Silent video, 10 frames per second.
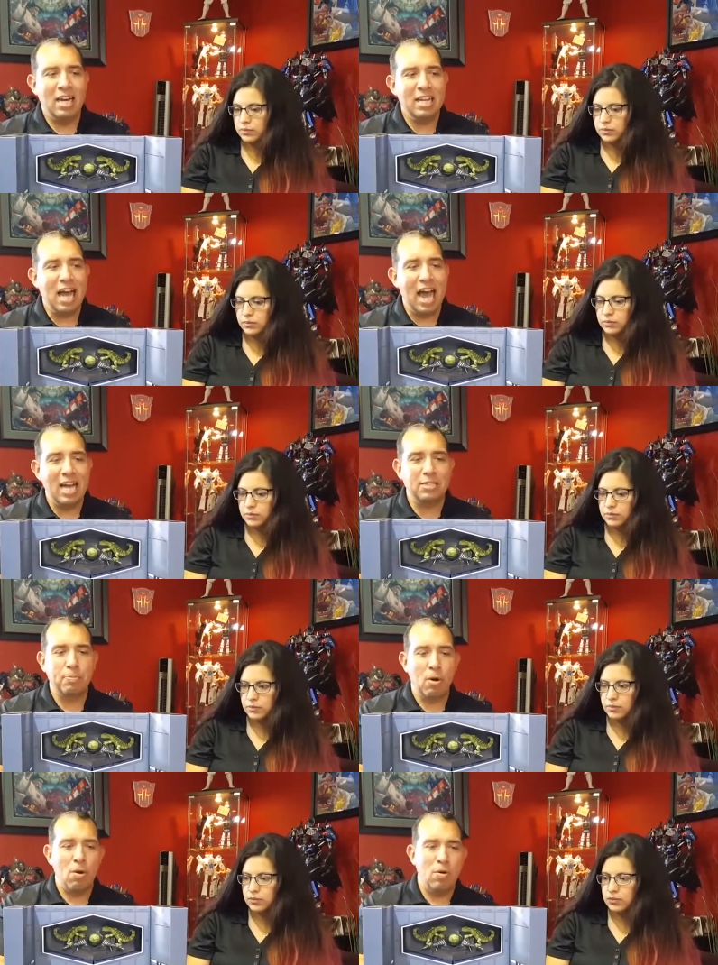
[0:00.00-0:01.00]
Speaker 1: I need
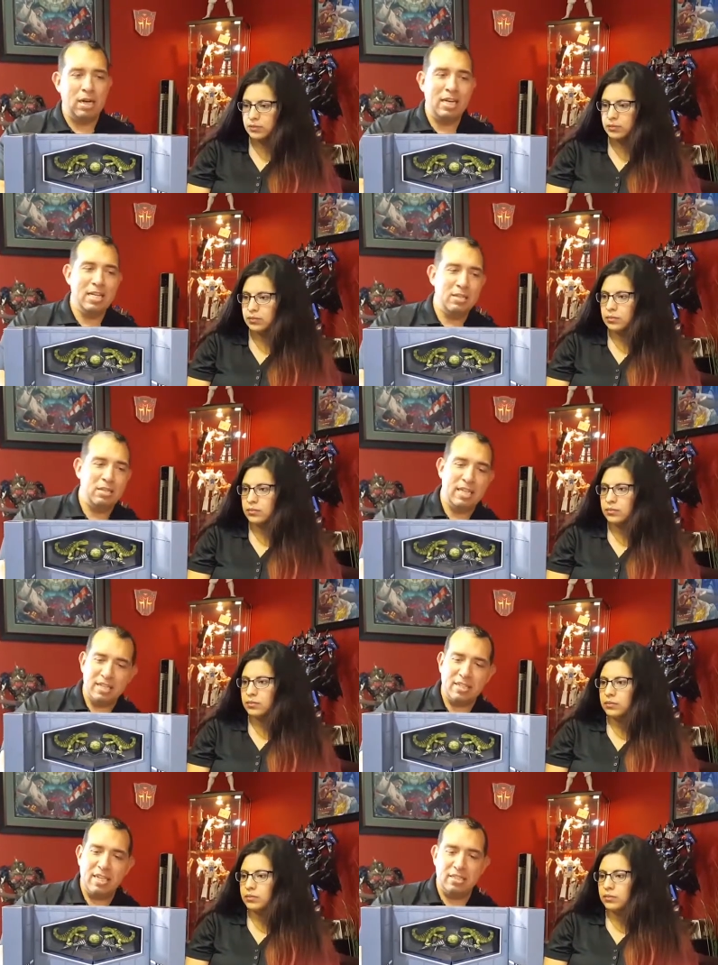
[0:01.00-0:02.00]
Hasbro and I need
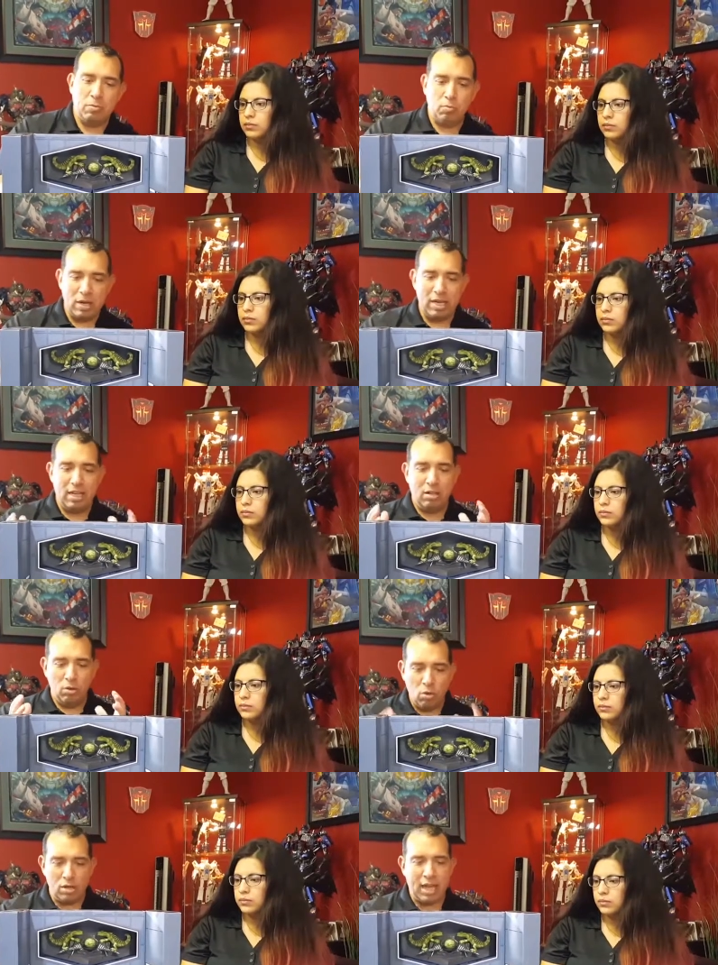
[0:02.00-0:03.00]
Disney to really
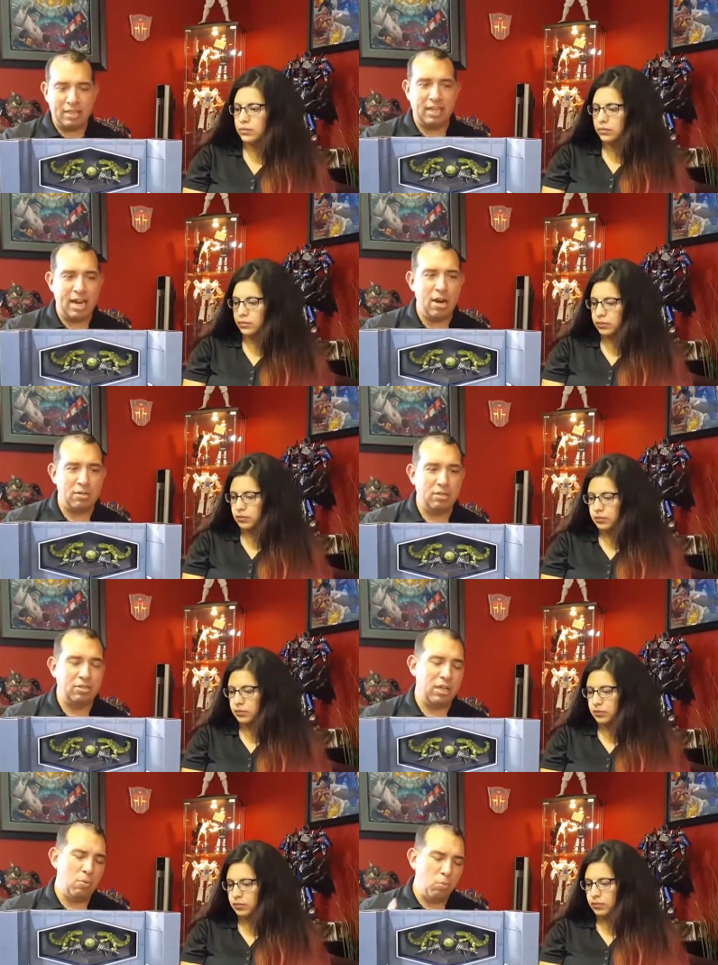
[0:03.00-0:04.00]
look at the character and
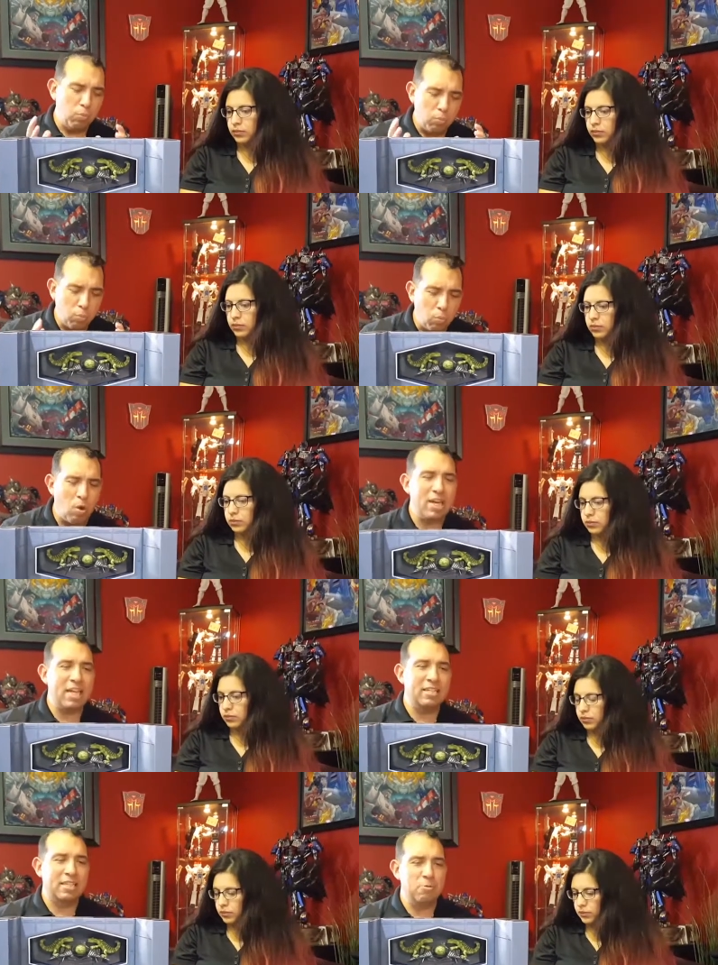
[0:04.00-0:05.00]
say, what
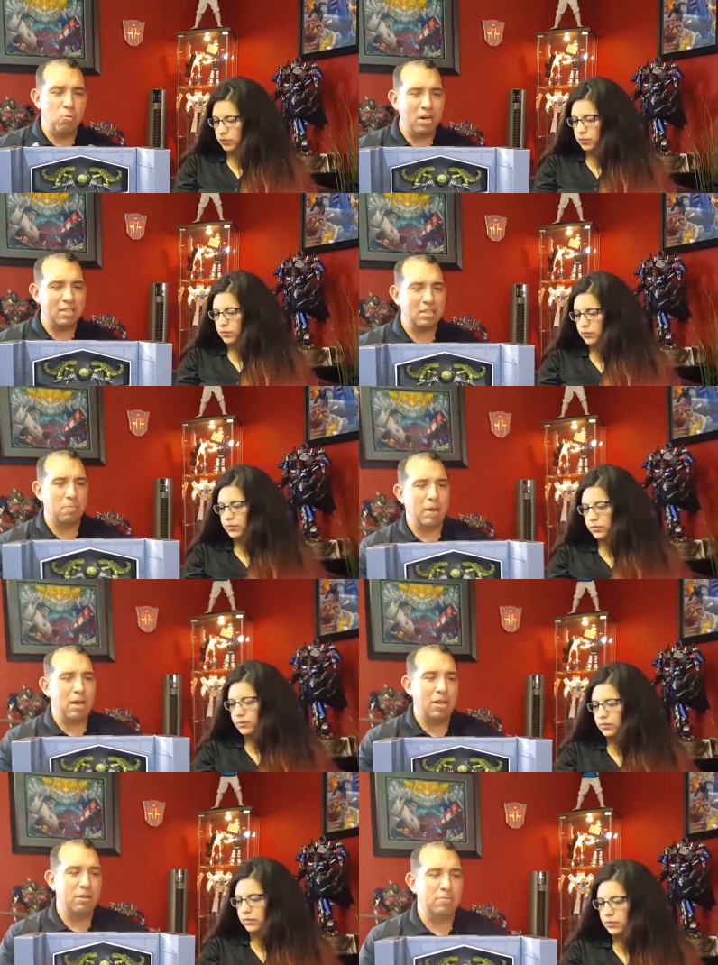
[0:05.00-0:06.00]
is he? What is it
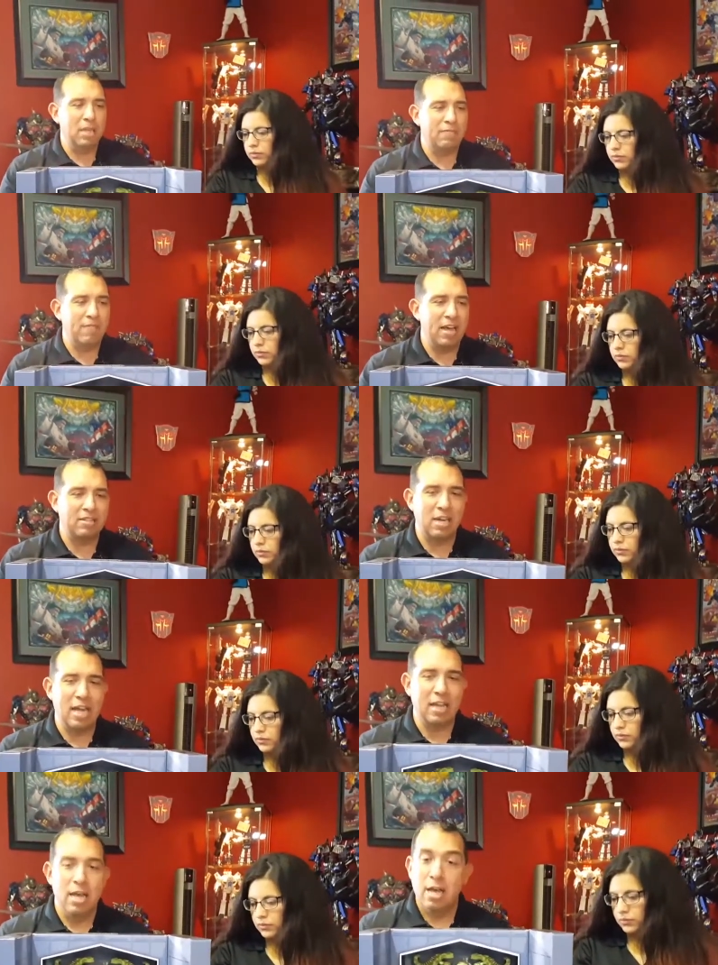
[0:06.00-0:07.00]
about him that fans
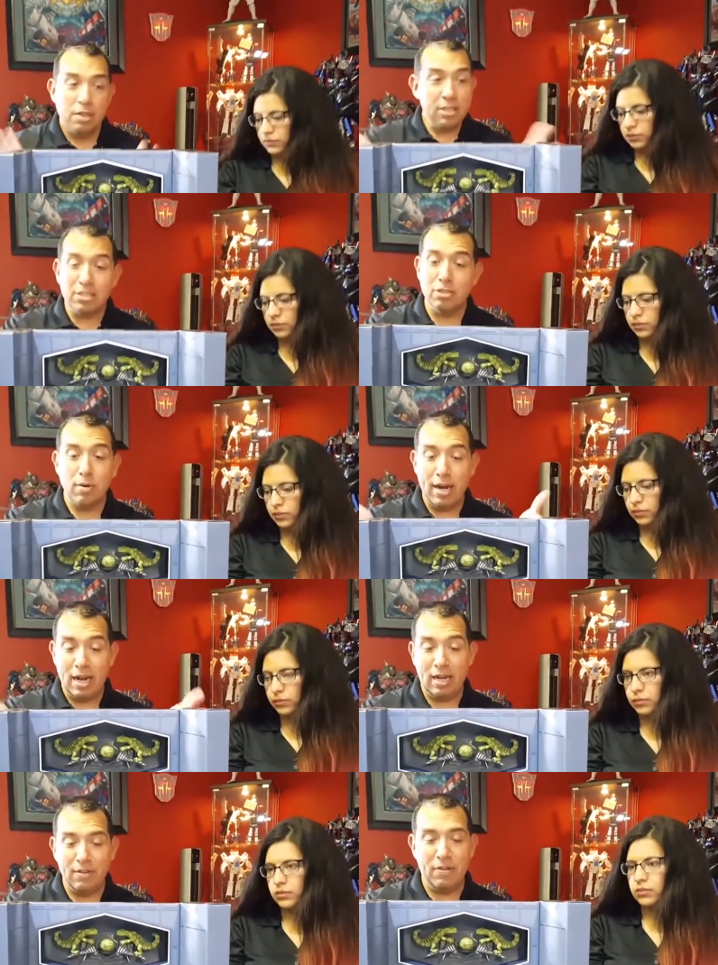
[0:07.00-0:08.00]
like? This is great.
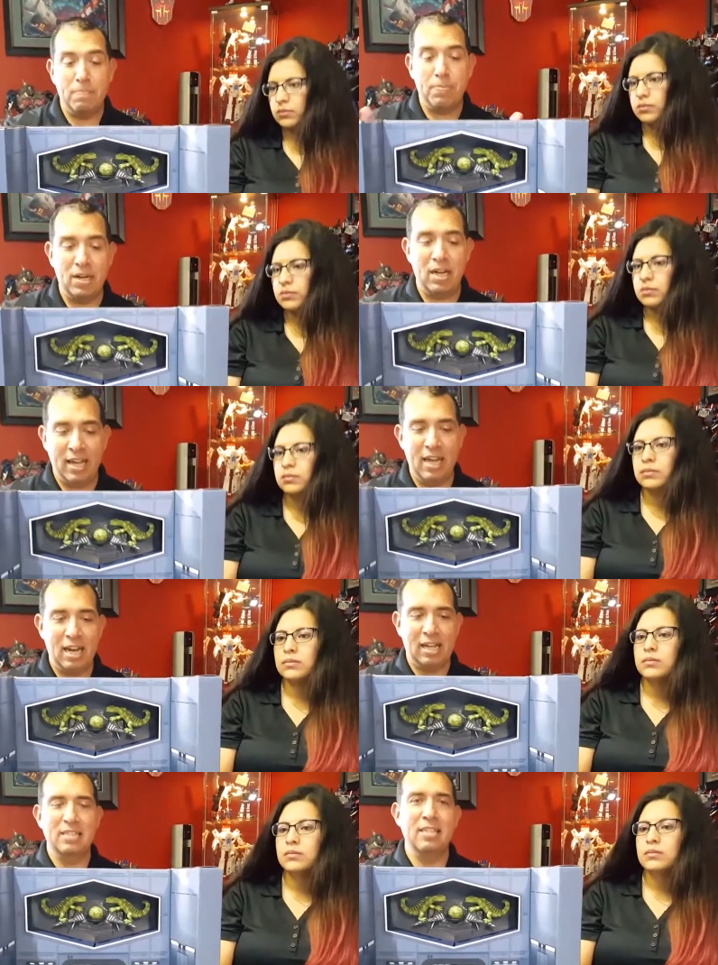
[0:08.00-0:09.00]
I love it. But again,
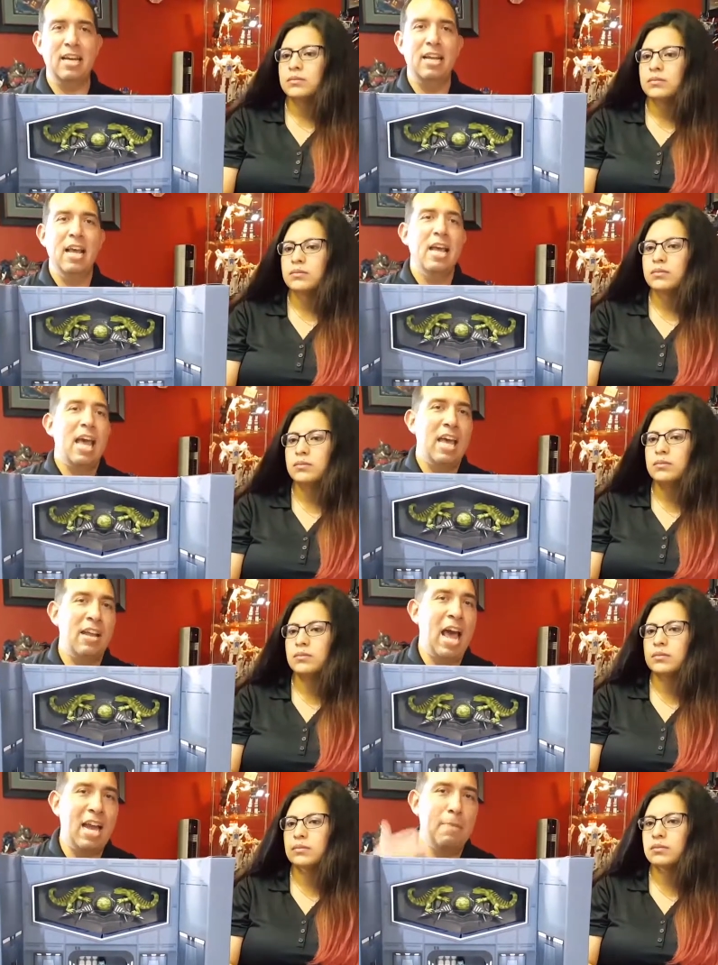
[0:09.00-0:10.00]
like I said, it
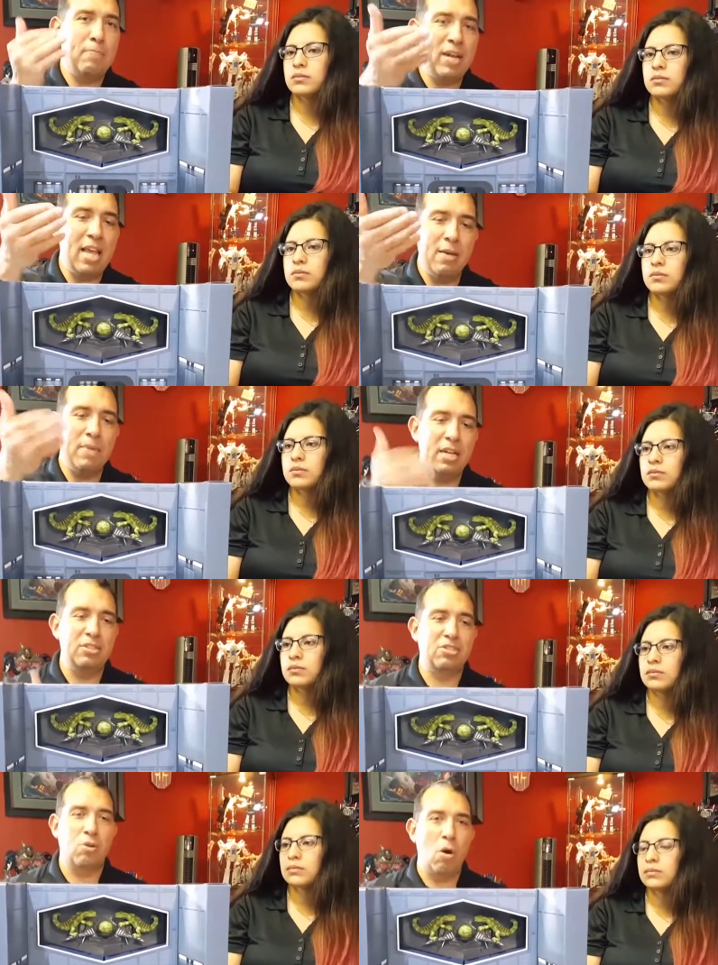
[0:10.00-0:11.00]
had it been him in
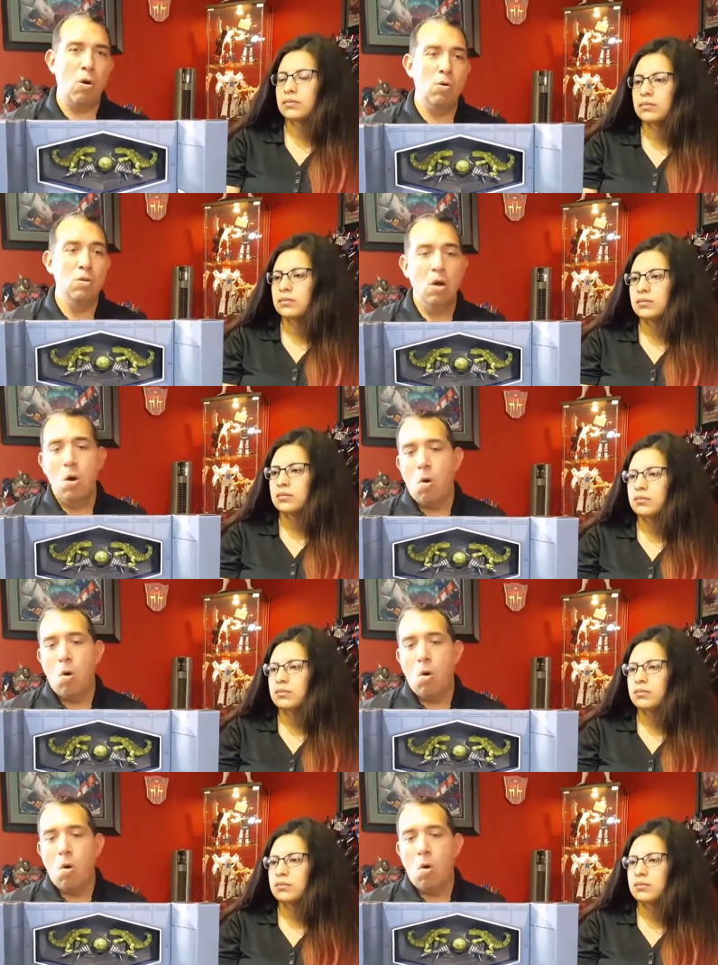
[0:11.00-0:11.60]
his throne